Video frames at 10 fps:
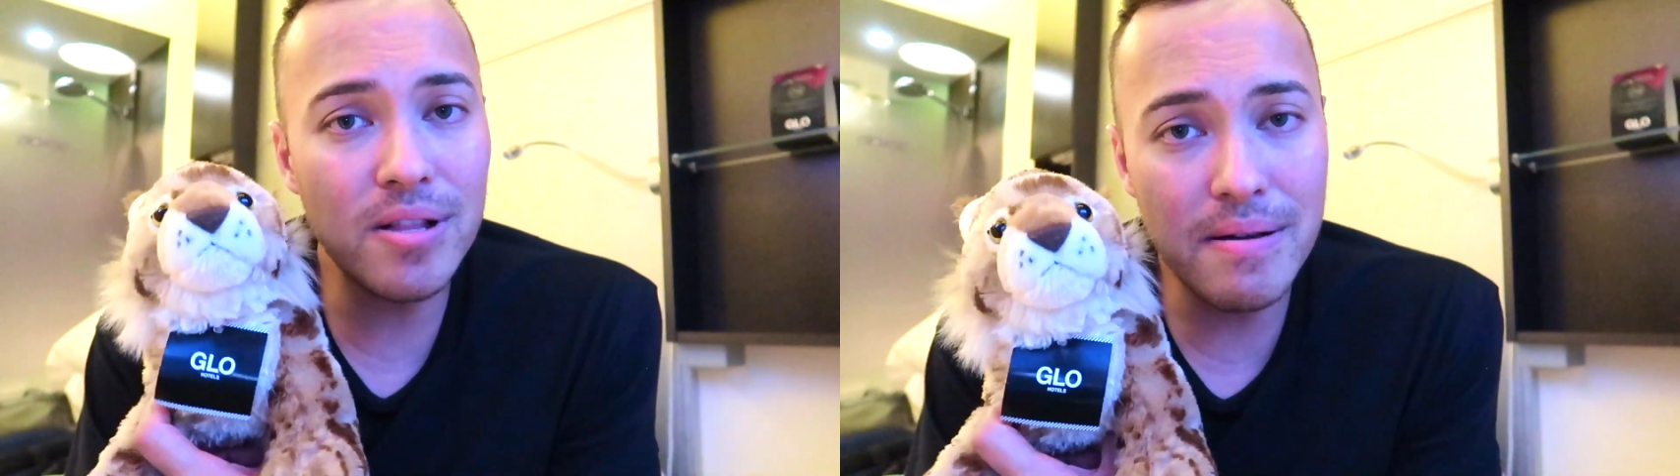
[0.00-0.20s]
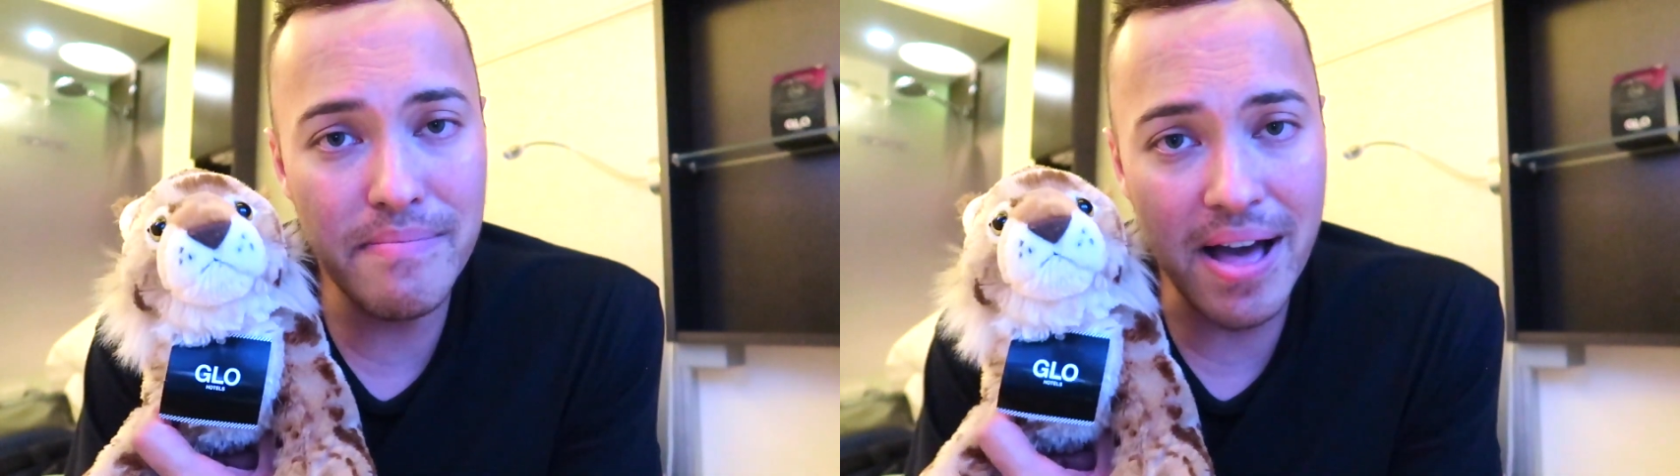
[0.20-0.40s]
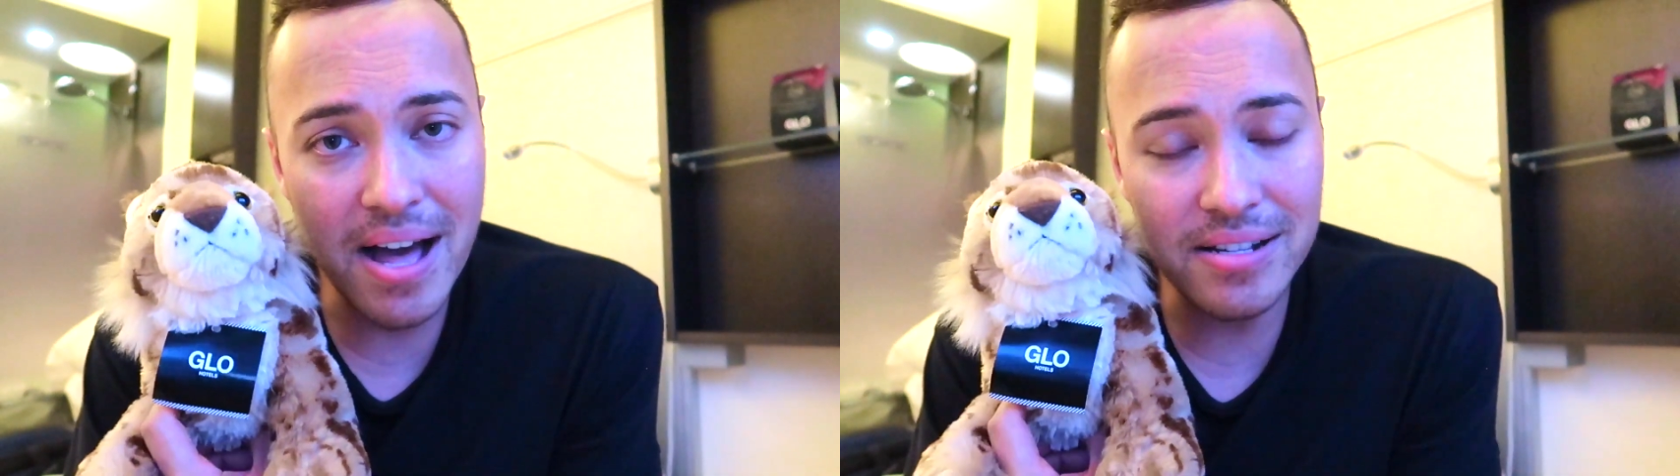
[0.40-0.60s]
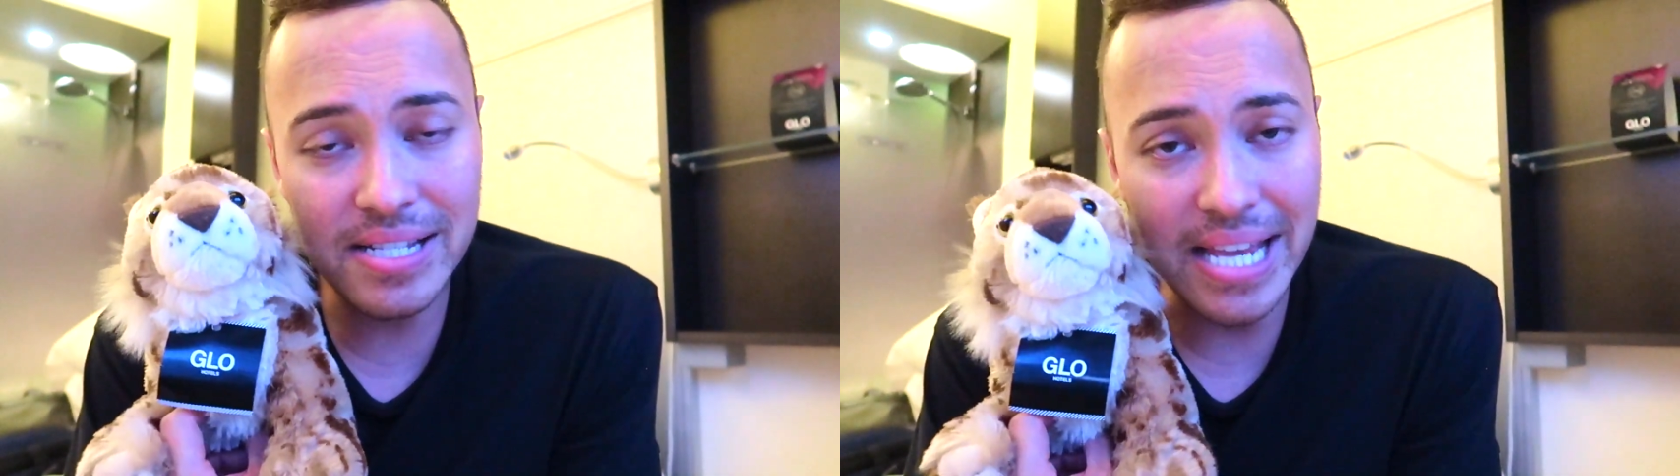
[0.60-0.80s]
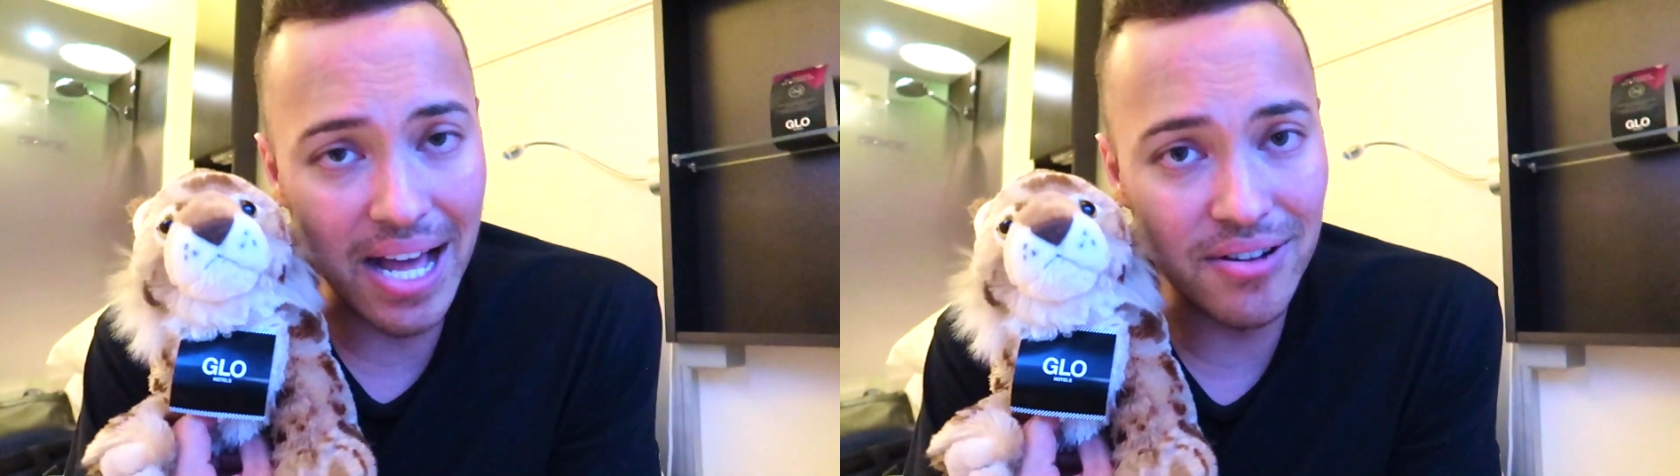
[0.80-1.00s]
about
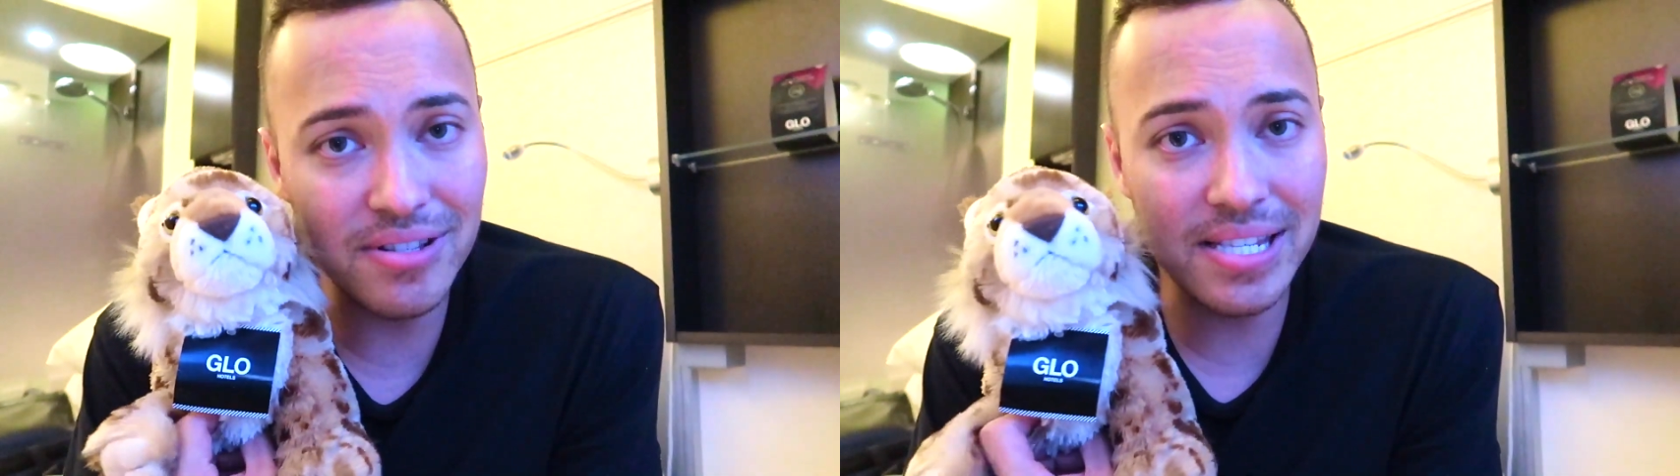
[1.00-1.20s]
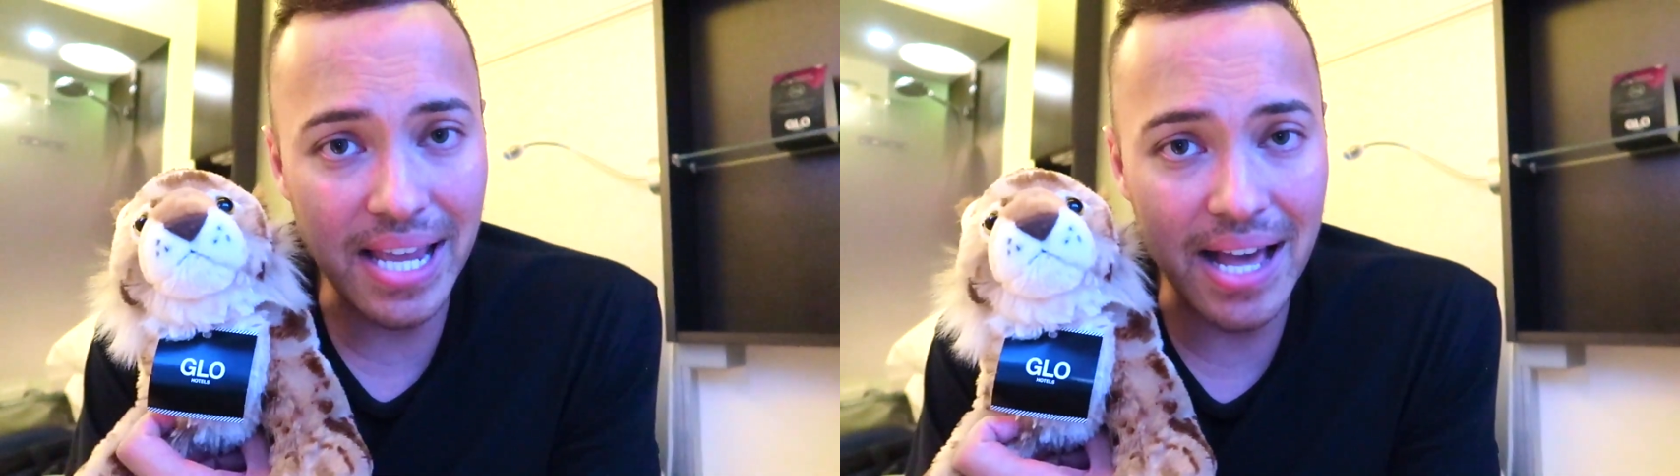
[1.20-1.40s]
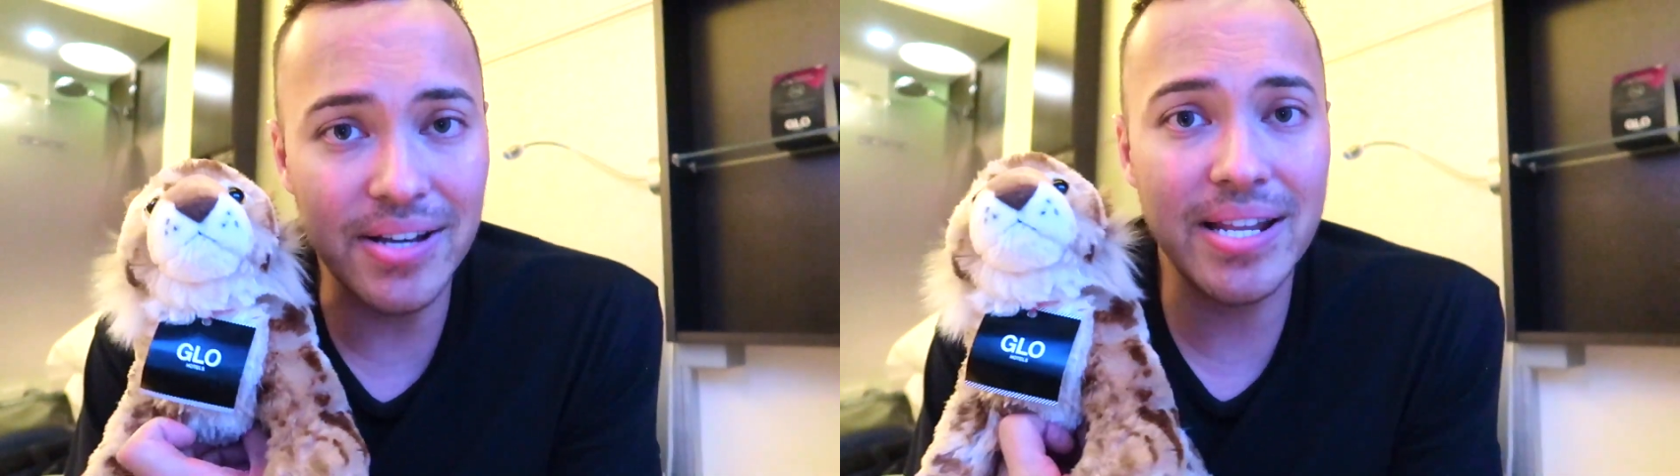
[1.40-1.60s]
downtown